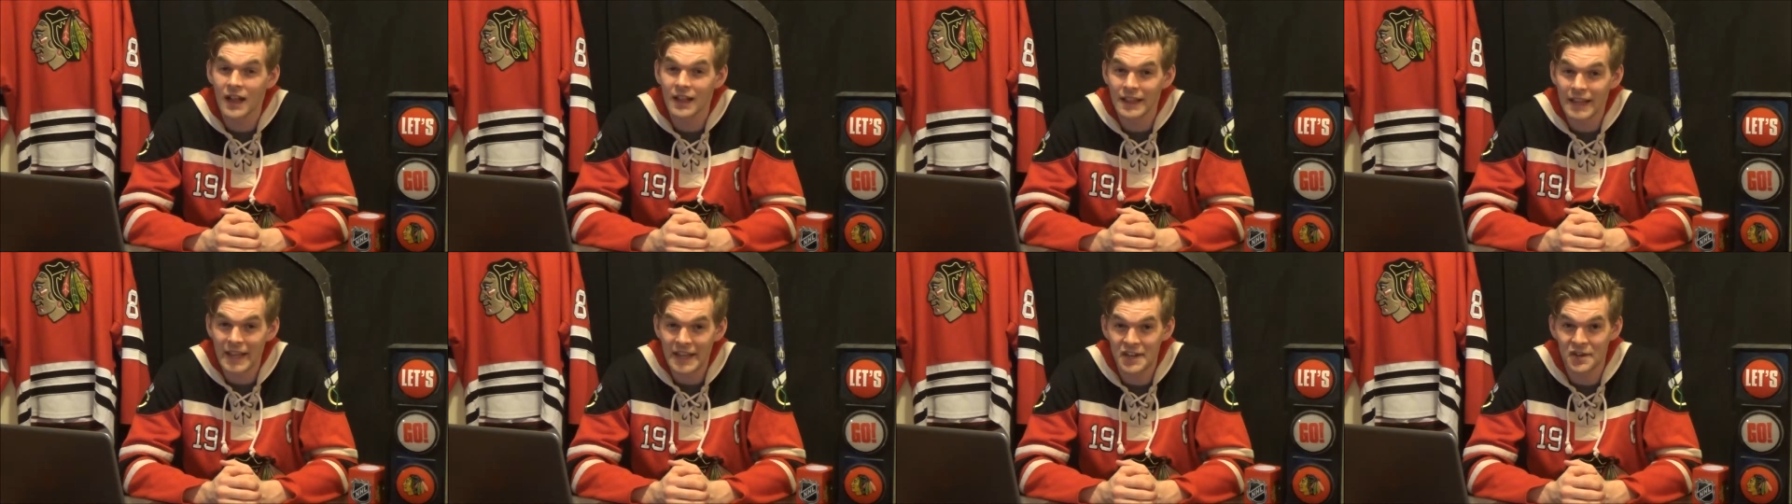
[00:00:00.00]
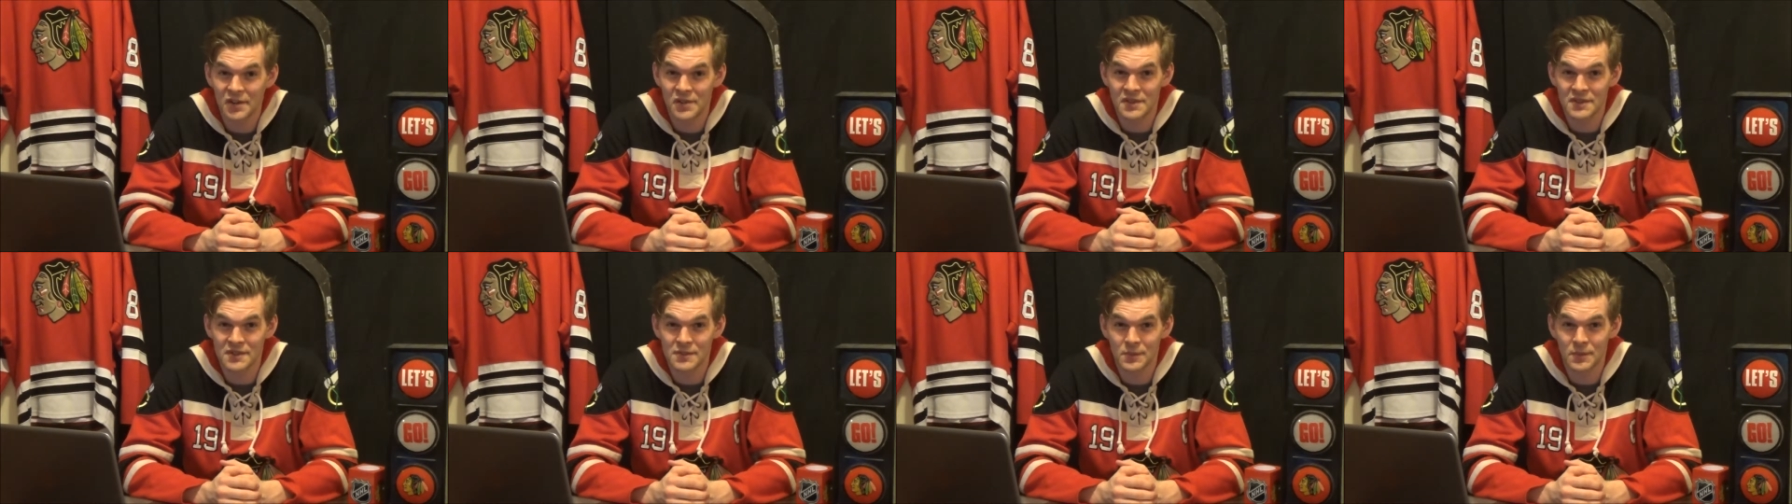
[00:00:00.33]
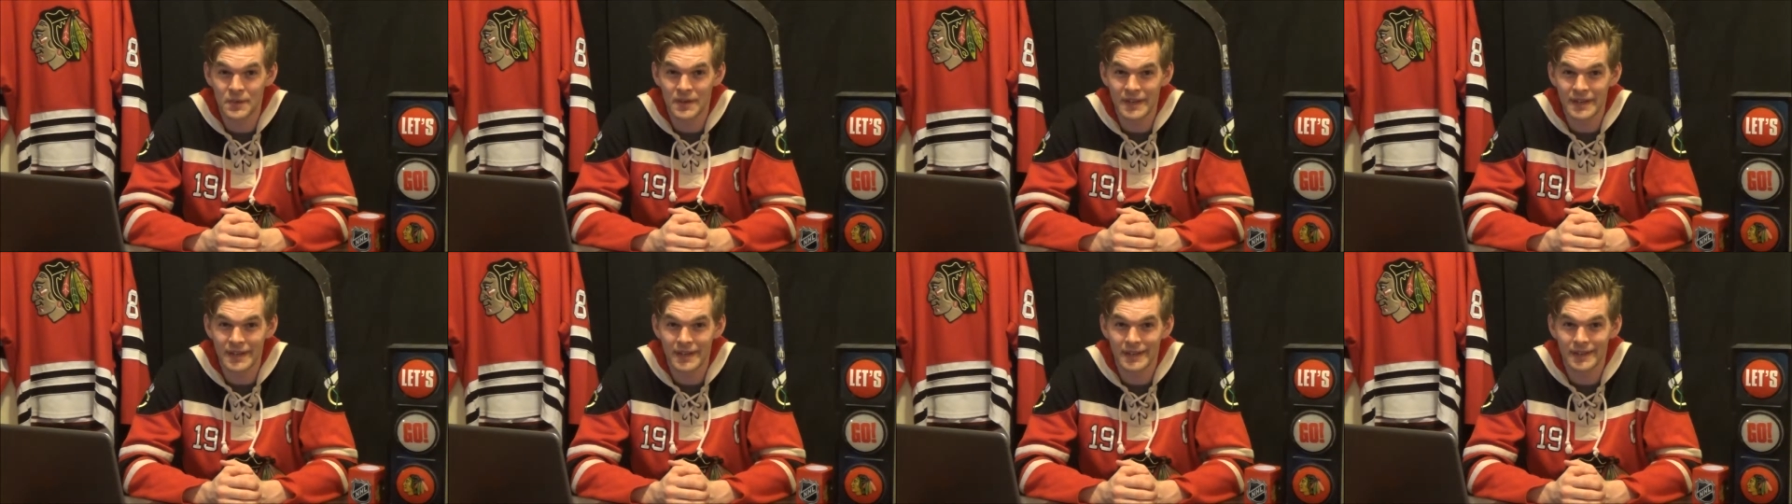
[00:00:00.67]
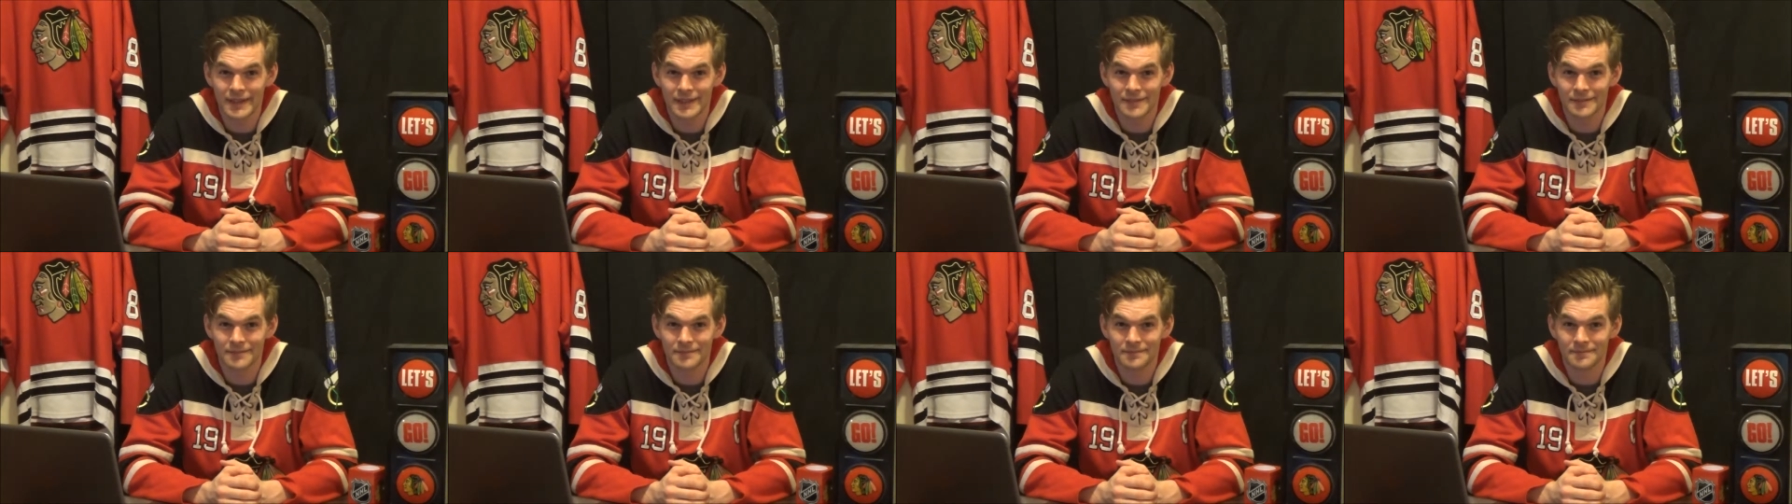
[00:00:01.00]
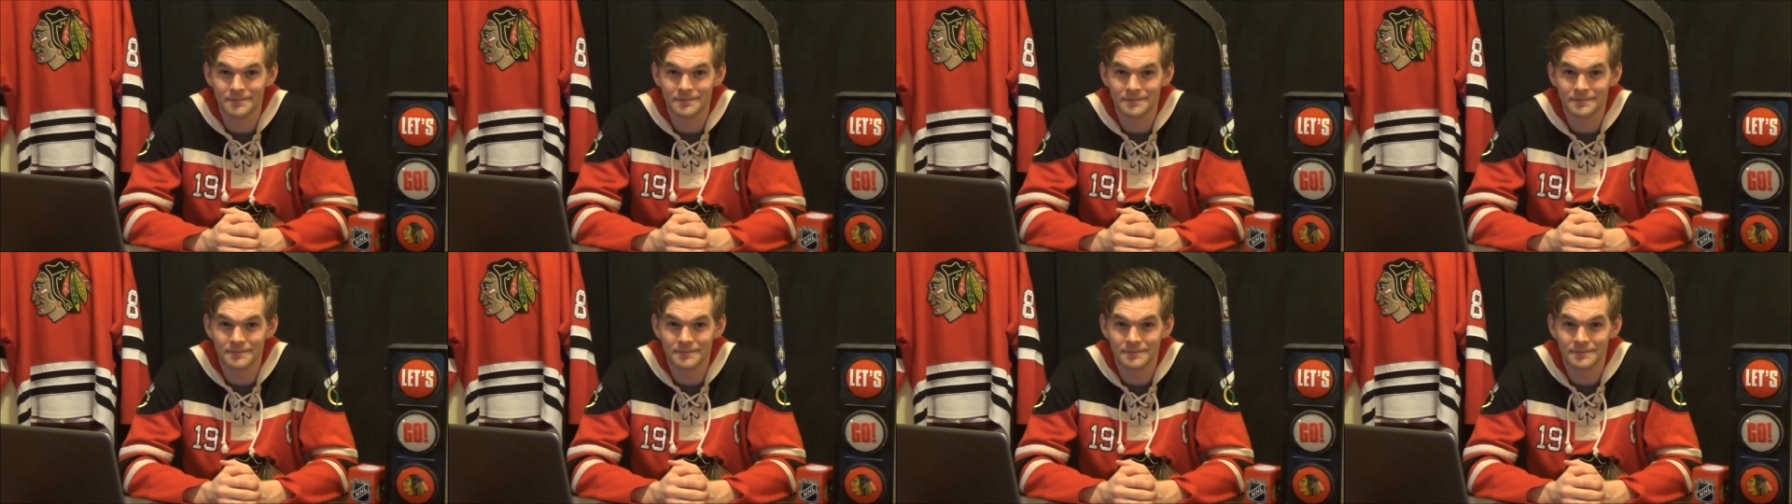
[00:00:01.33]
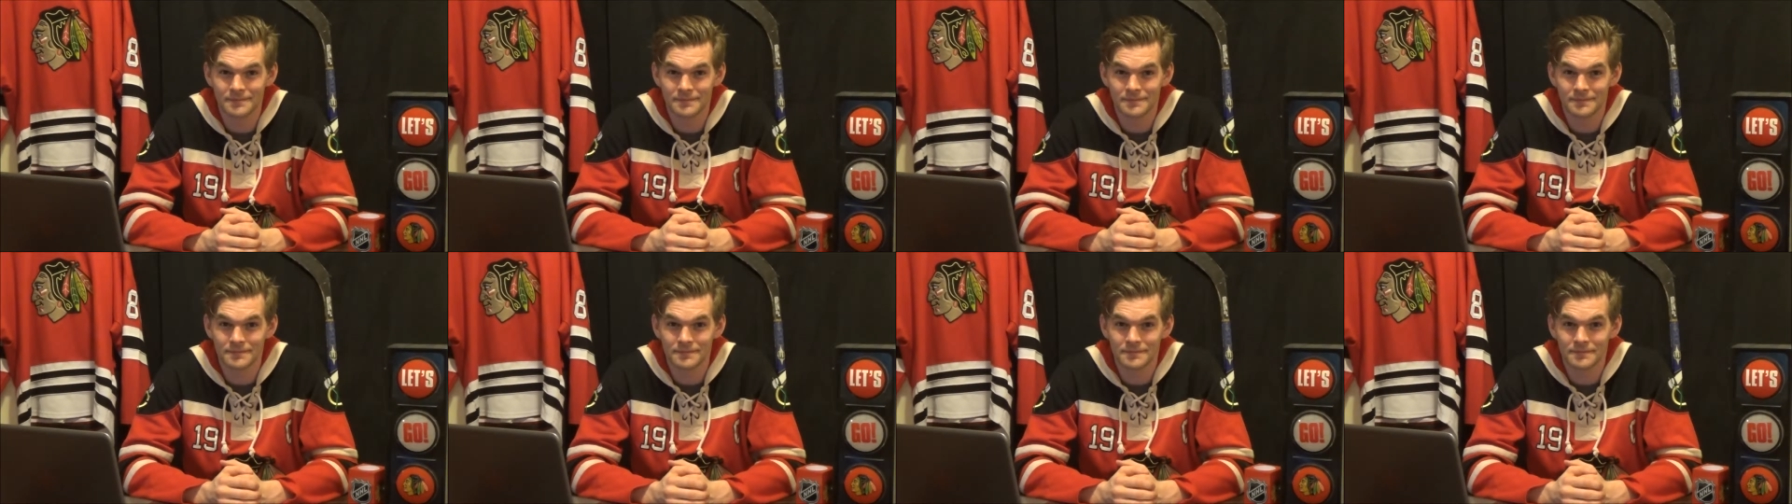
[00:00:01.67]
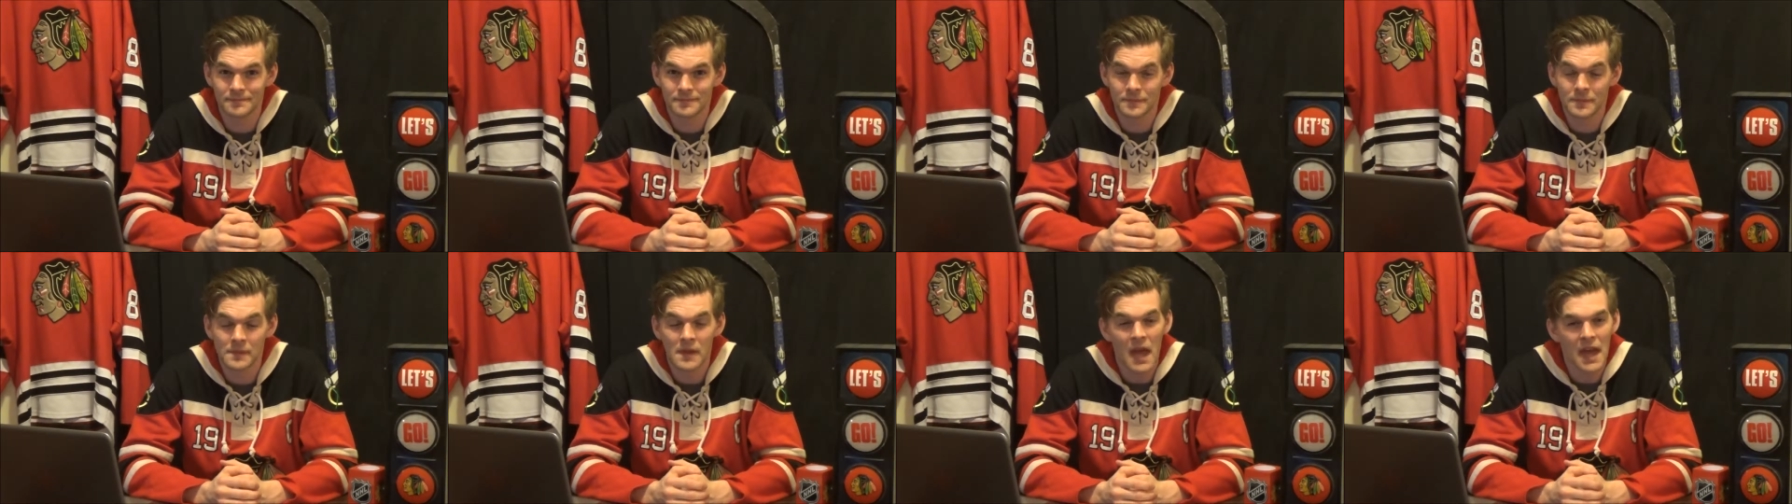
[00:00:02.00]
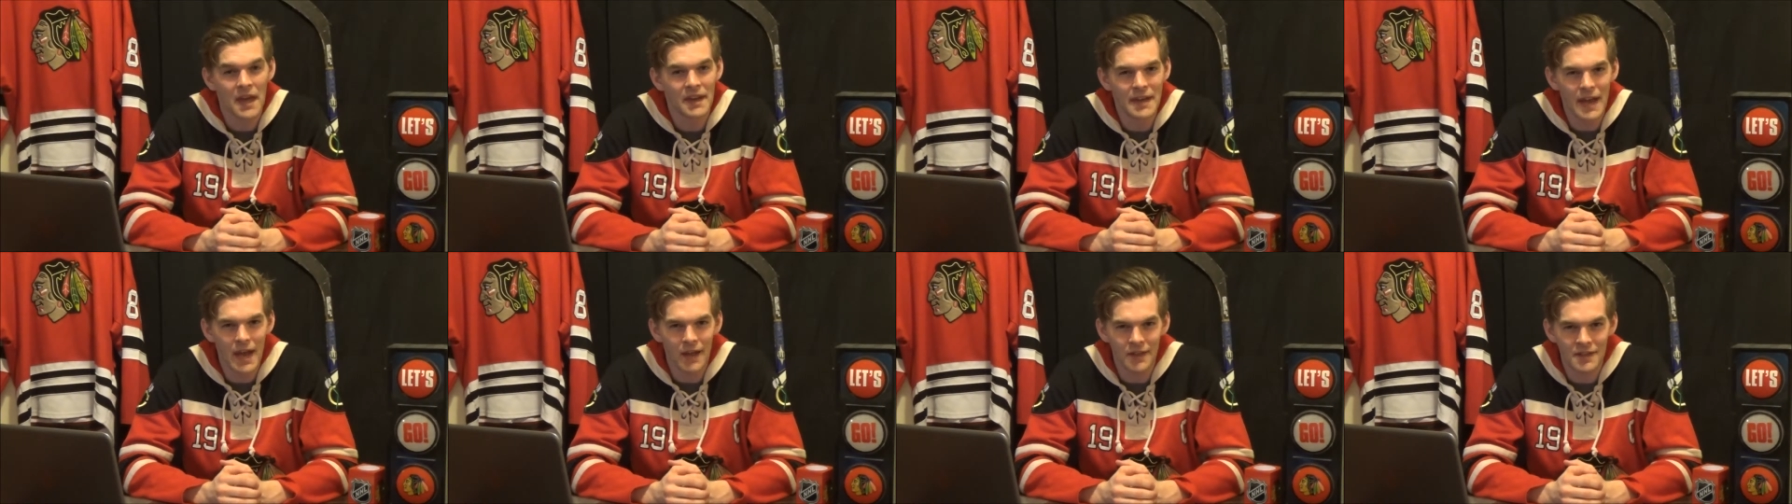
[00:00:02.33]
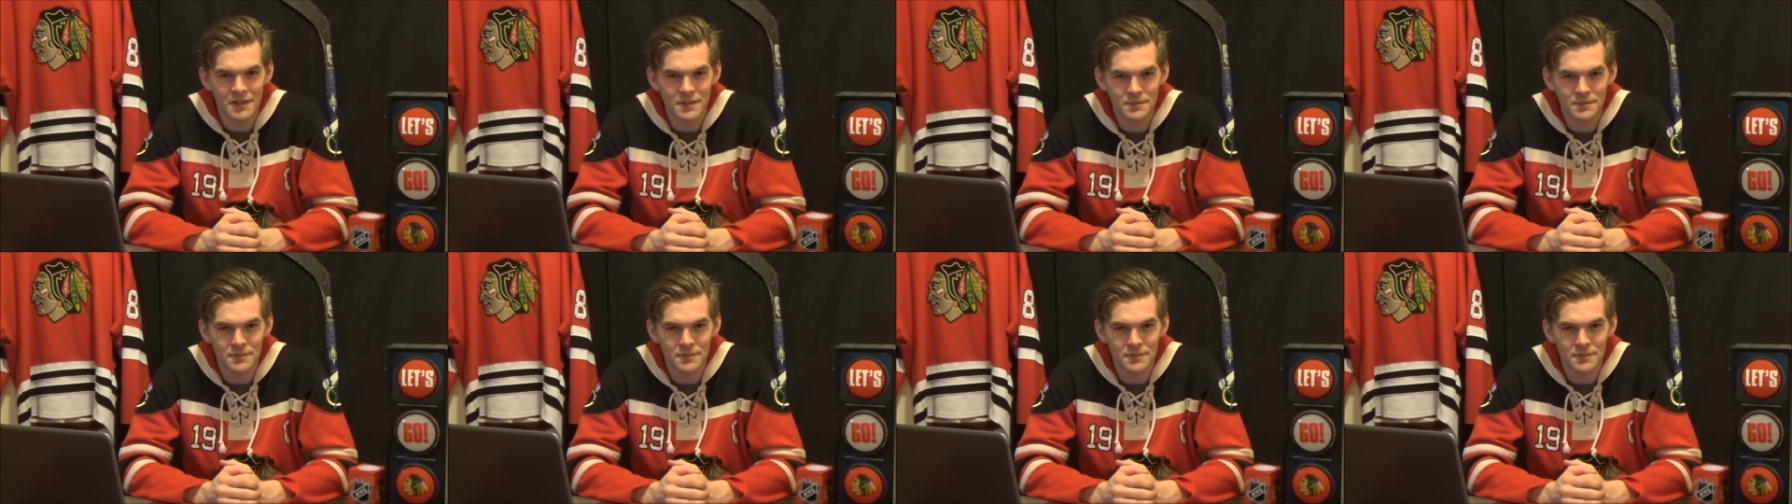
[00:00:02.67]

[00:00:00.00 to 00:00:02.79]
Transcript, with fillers: later this week. Now